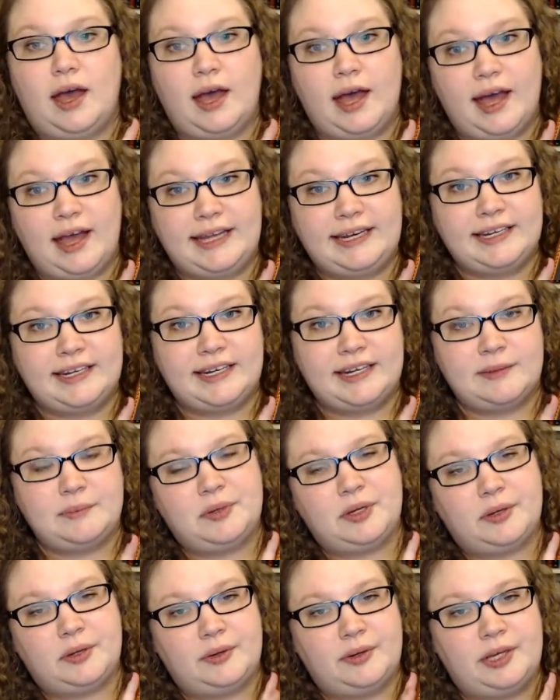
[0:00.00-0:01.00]
I ended up
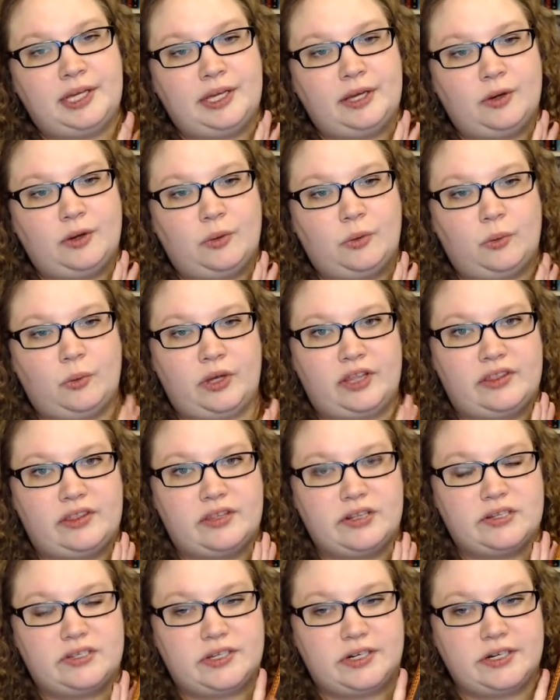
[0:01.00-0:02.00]
going with
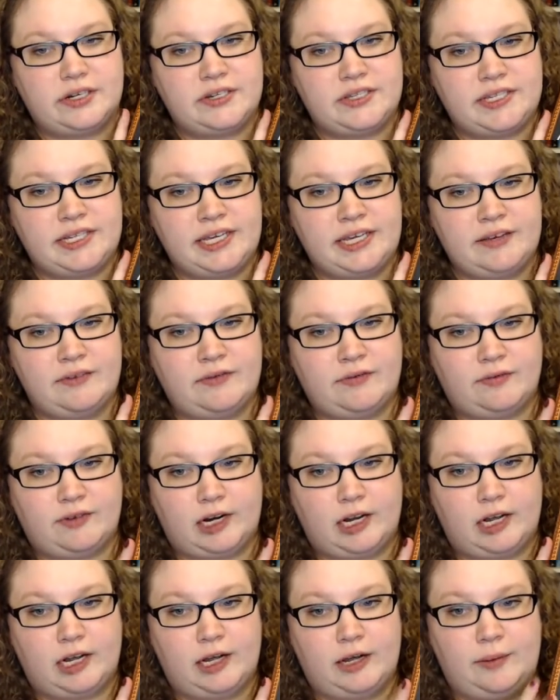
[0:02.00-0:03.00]
Circe
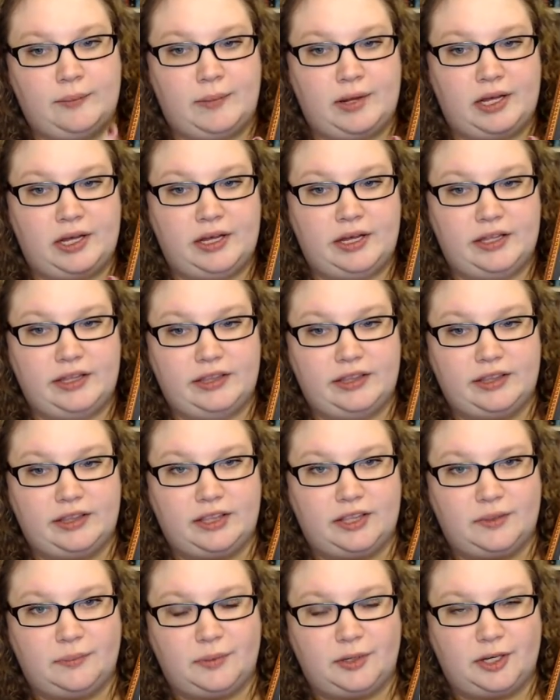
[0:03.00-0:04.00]
from
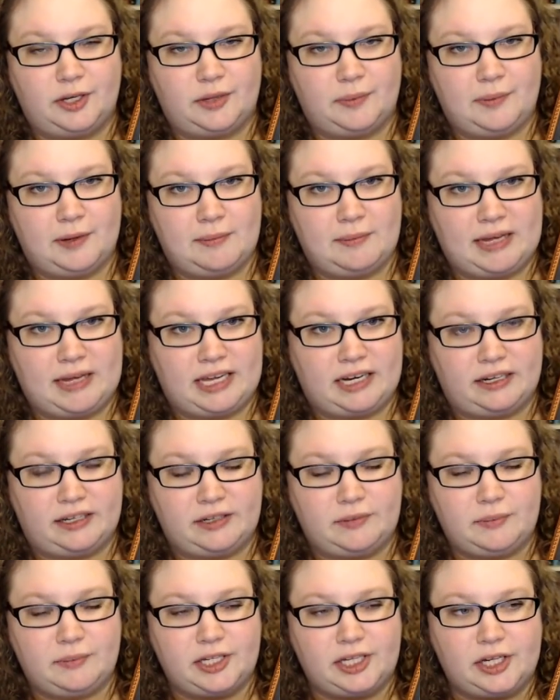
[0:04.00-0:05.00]
the book by
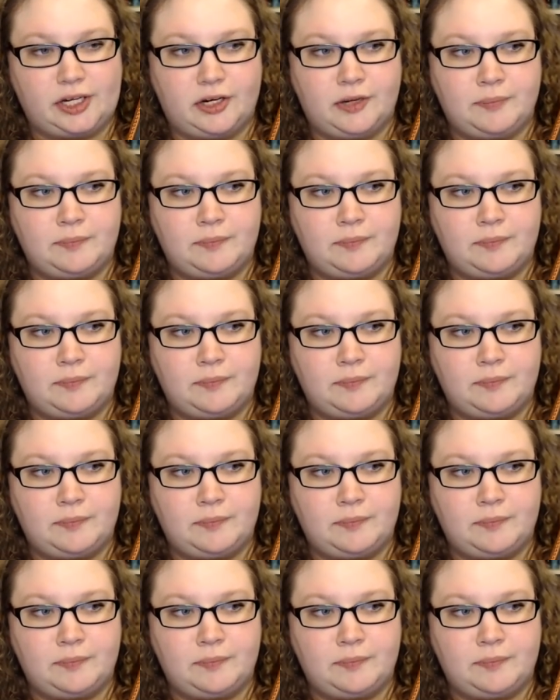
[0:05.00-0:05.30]
Madeline Miller.